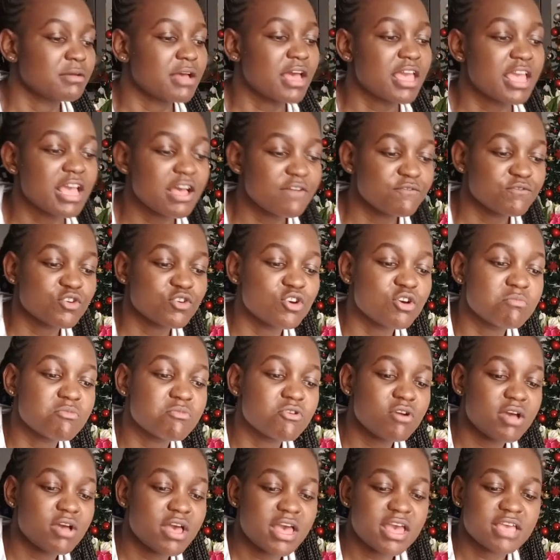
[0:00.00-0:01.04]
I have
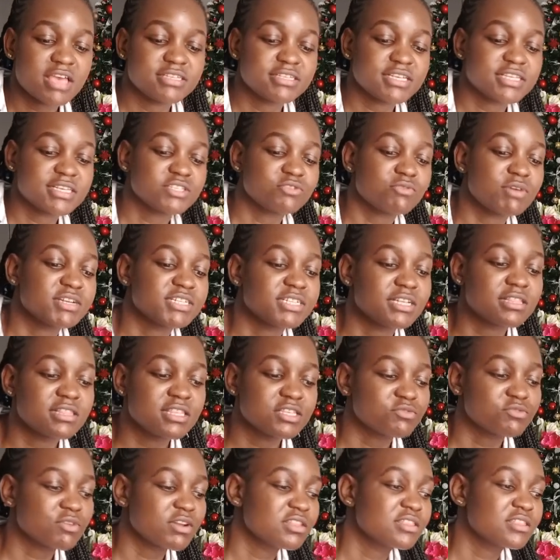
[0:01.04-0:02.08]
Omo. I just wanted this
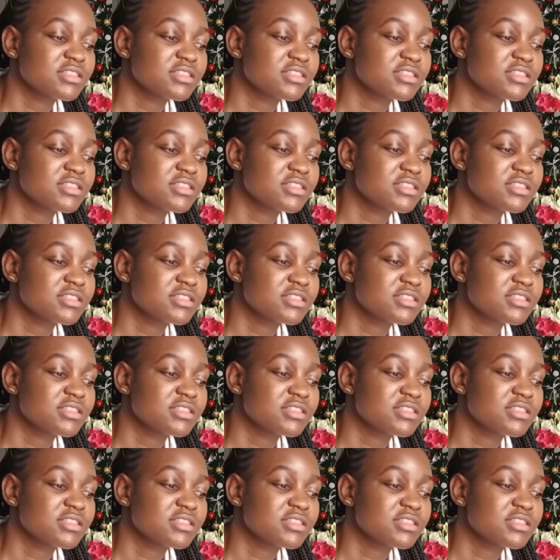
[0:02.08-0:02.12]
one.